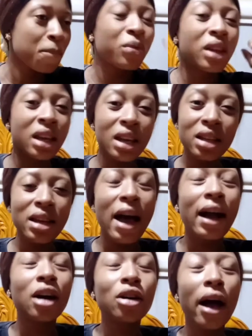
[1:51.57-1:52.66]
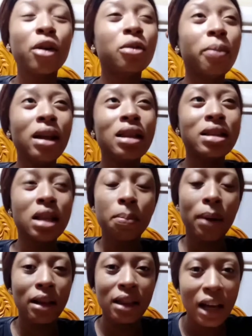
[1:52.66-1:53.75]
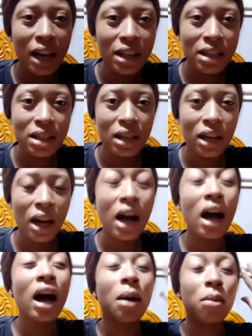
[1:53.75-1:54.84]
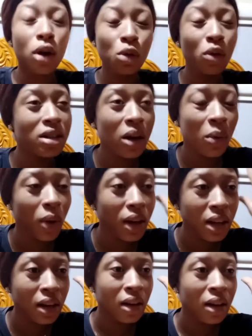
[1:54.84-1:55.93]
The heat, I could barely sleep at night. I am always awake.